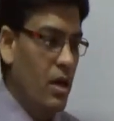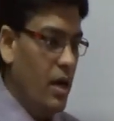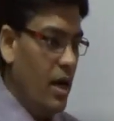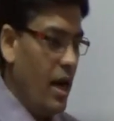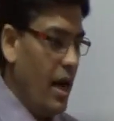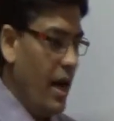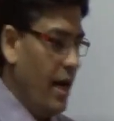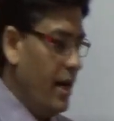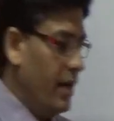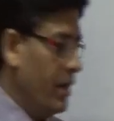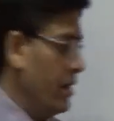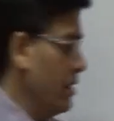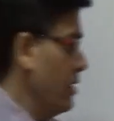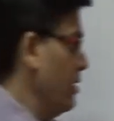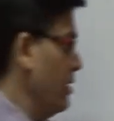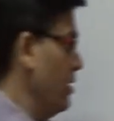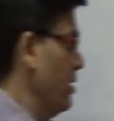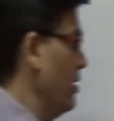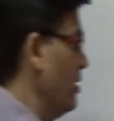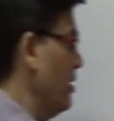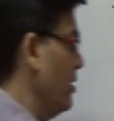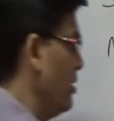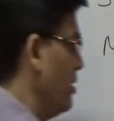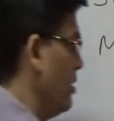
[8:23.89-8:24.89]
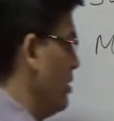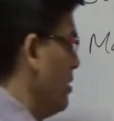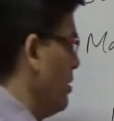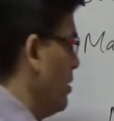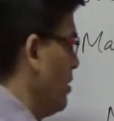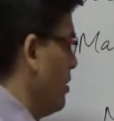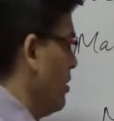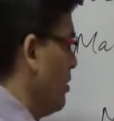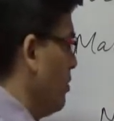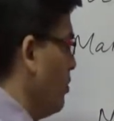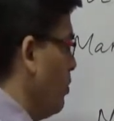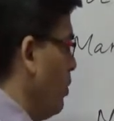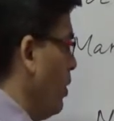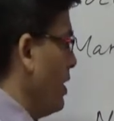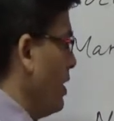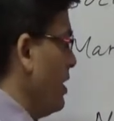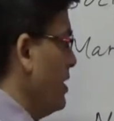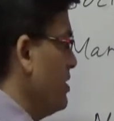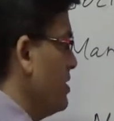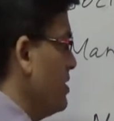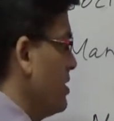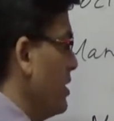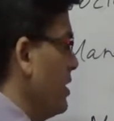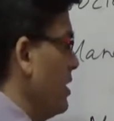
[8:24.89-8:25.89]
and what
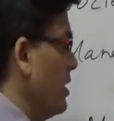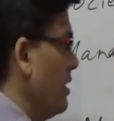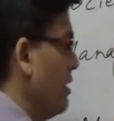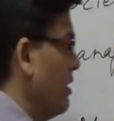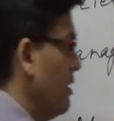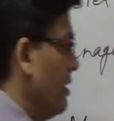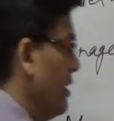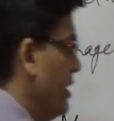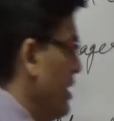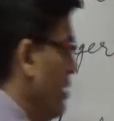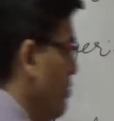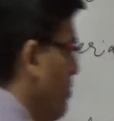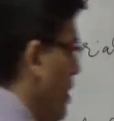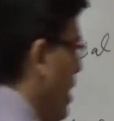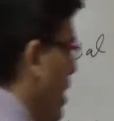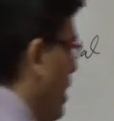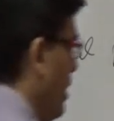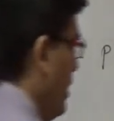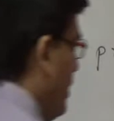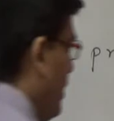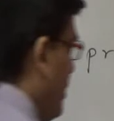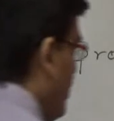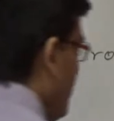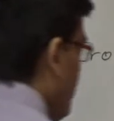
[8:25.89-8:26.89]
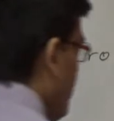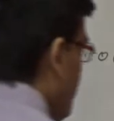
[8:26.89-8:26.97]
is demand.